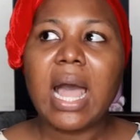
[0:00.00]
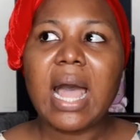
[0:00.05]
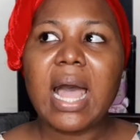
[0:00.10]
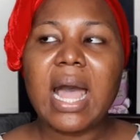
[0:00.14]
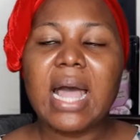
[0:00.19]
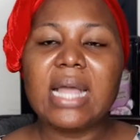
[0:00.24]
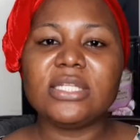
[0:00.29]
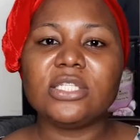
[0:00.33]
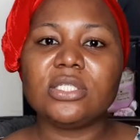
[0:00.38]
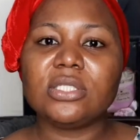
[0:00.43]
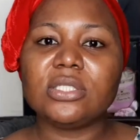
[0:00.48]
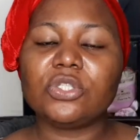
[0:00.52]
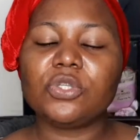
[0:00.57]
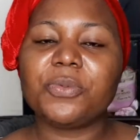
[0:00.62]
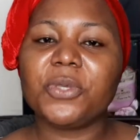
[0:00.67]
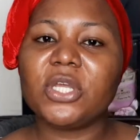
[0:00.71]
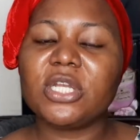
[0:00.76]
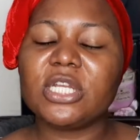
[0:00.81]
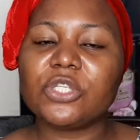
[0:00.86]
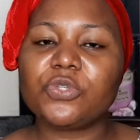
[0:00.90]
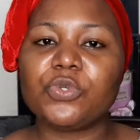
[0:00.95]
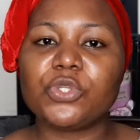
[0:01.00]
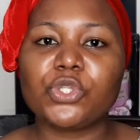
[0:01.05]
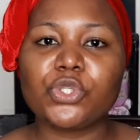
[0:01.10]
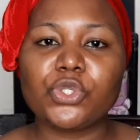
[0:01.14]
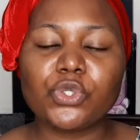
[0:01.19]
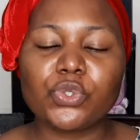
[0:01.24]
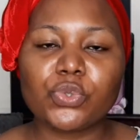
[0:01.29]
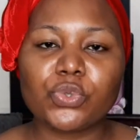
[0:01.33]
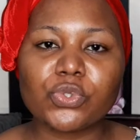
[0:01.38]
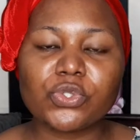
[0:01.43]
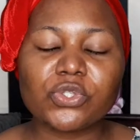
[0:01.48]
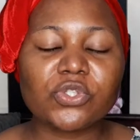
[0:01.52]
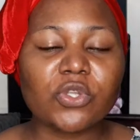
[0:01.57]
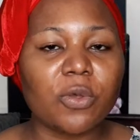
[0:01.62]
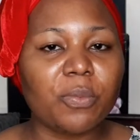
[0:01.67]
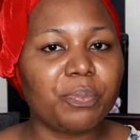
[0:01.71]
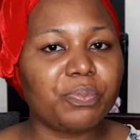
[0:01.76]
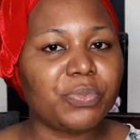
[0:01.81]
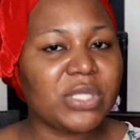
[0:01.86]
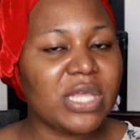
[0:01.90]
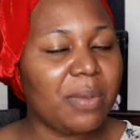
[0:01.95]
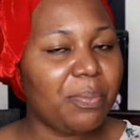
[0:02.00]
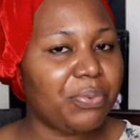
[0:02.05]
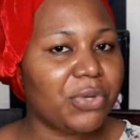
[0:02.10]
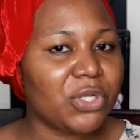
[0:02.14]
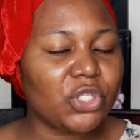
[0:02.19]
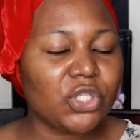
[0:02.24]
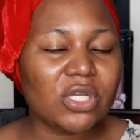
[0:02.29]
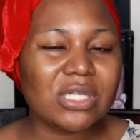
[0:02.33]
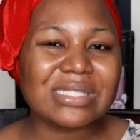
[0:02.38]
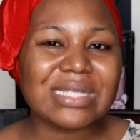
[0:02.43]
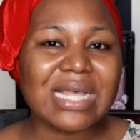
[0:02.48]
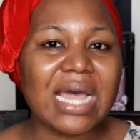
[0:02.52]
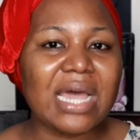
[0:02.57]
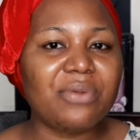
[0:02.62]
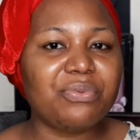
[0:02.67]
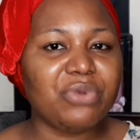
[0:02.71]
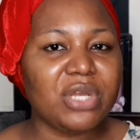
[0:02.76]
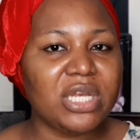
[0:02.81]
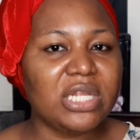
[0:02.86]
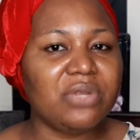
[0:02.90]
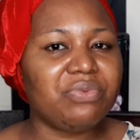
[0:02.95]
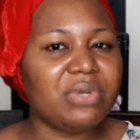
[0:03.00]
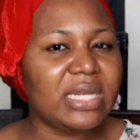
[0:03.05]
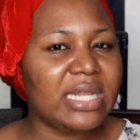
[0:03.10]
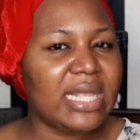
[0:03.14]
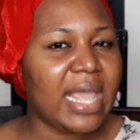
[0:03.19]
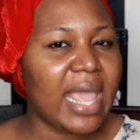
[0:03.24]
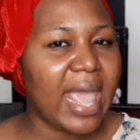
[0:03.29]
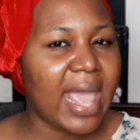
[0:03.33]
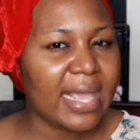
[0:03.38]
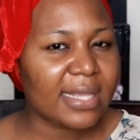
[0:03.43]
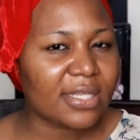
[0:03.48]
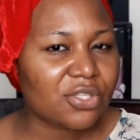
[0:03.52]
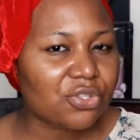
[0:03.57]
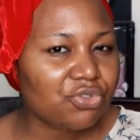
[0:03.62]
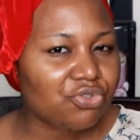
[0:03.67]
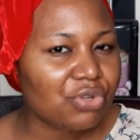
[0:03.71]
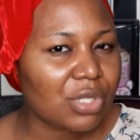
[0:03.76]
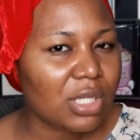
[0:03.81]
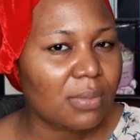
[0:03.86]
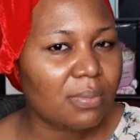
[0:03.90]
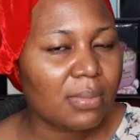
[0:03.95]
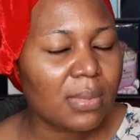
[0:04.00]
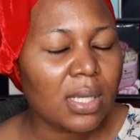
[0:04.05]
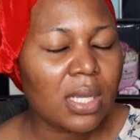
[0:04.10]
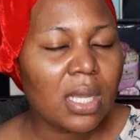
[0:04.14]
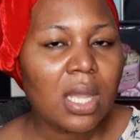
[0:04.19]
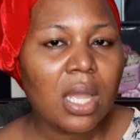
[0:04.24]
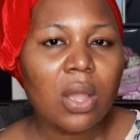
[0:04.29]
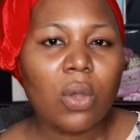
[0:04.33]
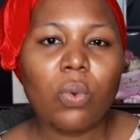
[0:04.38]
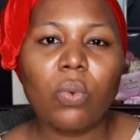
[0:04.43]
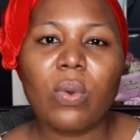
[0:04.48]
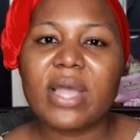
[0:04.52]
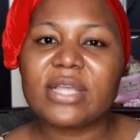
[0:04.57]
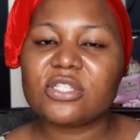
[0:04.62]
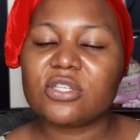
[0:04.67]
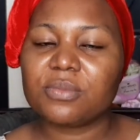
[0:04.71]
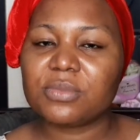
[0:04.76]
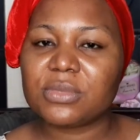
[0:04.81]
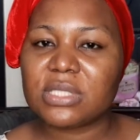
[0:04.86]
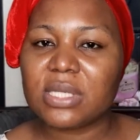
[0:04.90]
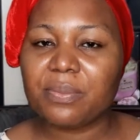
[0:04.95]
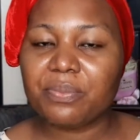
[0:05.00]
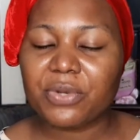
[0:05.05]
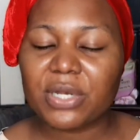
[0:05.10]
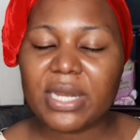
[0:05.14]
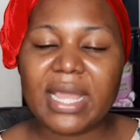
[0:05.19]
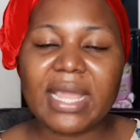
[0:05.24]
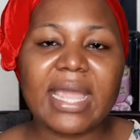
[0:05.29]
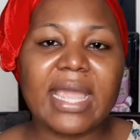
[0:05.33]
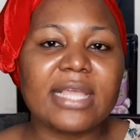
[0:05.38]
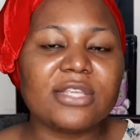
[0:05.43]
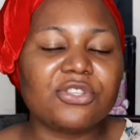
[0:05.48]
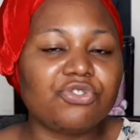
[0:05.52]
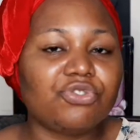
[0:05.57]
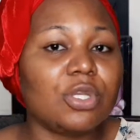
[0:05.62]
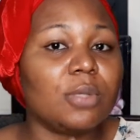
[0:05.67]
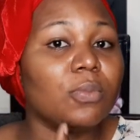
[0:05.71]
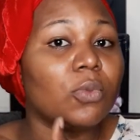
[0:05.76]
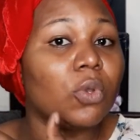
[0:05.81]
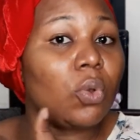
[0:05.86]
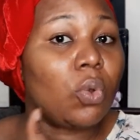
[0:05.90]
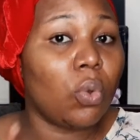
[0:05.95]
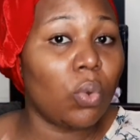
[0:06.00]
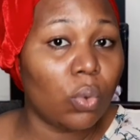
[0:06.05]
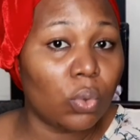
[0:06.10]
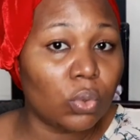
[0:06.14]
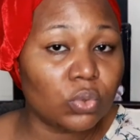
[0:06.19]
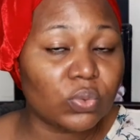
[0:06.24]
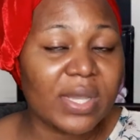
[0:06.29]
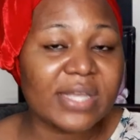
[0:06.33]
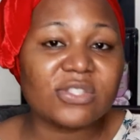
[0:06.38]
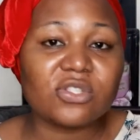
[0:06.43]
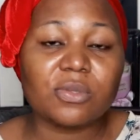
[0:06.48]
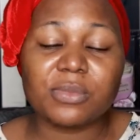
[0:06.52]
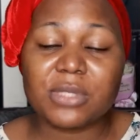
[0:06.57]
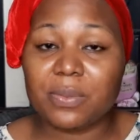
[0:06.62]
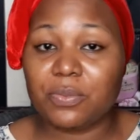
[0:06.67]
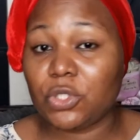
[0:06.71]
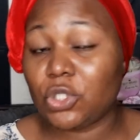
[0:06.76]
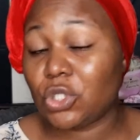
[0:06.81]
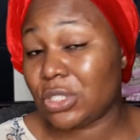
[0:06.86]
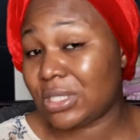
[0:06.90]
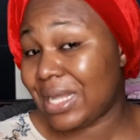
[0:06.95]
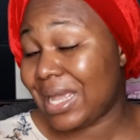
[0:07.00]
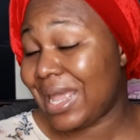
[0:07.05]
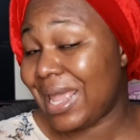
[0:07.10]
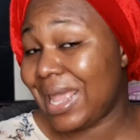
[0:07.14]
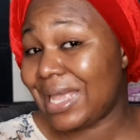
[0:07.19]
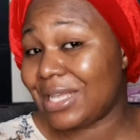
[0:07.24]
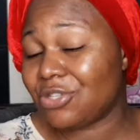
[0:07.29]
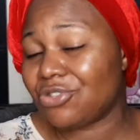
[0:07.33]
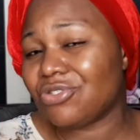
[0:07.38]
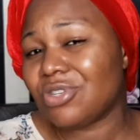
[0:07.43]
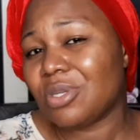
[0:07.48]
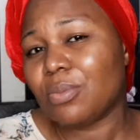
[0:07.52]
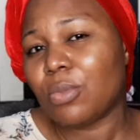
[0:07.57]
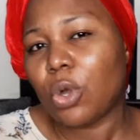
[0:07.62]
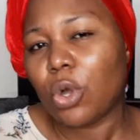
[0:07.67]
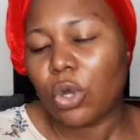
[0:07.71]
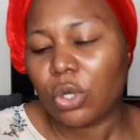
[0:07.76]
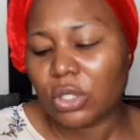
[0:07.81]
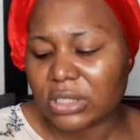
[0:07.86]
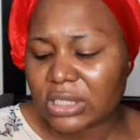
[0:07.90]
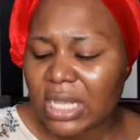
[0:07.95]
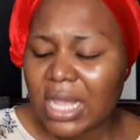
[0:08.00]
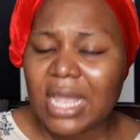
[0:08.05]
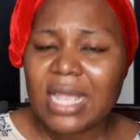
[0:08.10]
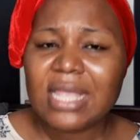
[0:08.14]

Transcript: And to be honest with you, some temperatures are really, really extreme, while some temperature like extreme cold, while some temperatures are extreme hot.